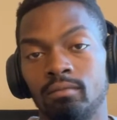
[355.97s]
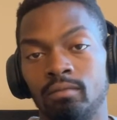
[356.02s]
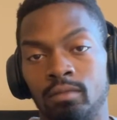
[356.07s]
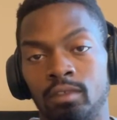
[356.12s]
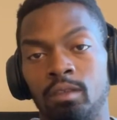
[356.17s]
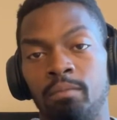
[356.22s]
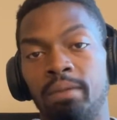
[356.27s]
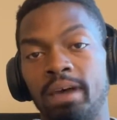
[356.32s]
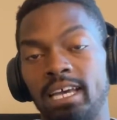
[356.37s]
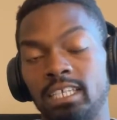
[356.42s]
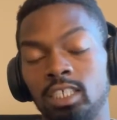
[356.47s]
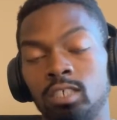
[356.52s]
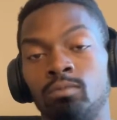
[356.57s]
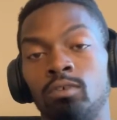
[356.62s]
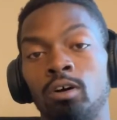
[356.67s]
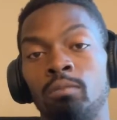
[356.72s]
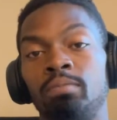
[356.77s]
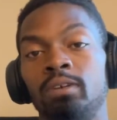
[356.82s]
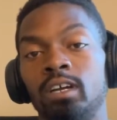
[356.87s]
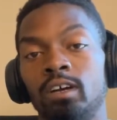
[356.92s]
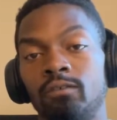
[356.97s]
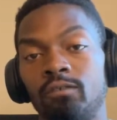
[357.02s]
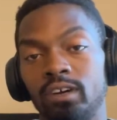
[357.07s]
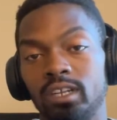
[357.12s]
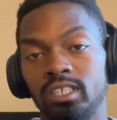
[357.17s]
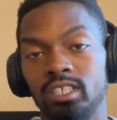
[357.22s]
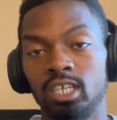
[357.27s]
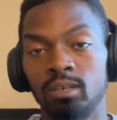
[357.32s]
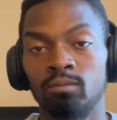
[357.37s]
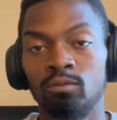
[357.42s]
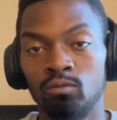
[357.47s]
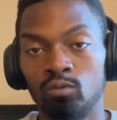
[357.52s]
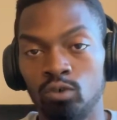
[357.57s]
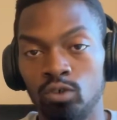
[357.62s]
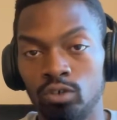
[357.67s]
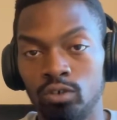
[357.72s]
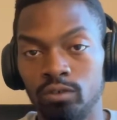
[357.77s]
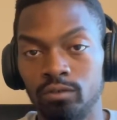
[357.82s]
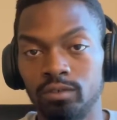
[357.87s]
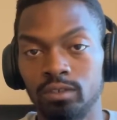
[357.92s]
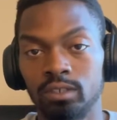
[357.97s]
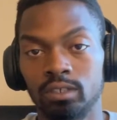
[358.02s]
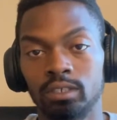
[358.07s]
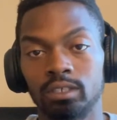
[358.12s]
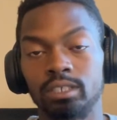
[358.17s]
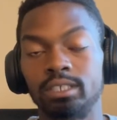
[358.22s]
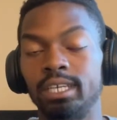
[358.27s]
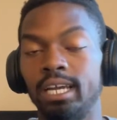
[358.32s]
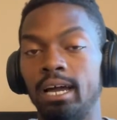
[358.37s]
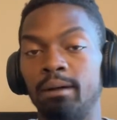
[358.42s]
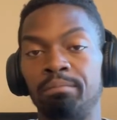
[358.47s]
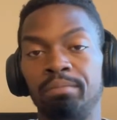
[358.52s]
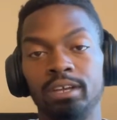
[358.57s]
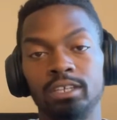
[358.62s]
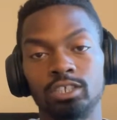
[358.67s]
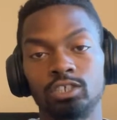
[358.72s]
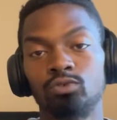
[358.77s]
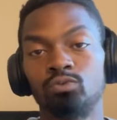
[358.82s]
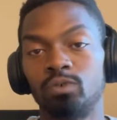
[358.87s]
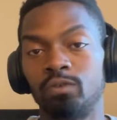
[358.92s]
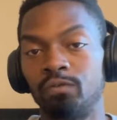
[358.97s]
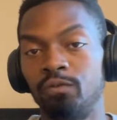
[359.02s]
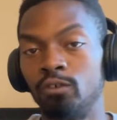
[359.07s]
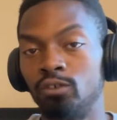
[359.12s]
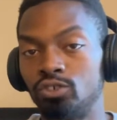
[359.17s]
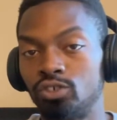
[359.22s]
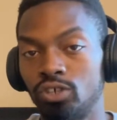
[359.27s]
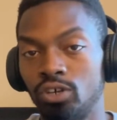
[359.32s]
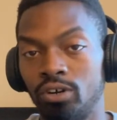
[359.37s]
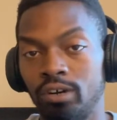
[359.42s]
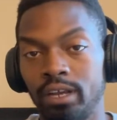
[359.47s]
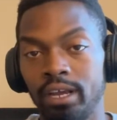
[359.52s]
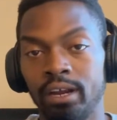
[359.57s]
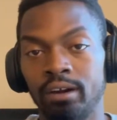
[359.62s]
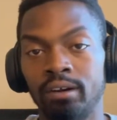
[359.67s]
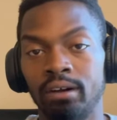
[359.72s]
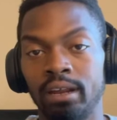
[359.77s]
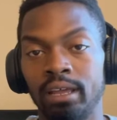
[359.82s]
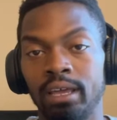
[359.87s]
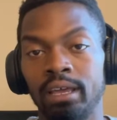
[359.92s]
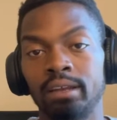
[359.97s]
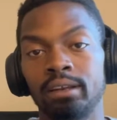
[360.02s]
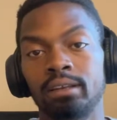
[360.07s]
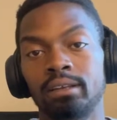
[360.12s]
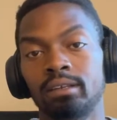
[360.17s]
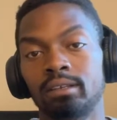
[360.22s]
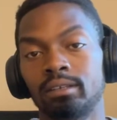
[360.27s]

the basketball player for the Timberwolves. She got pictures with Future on the internet.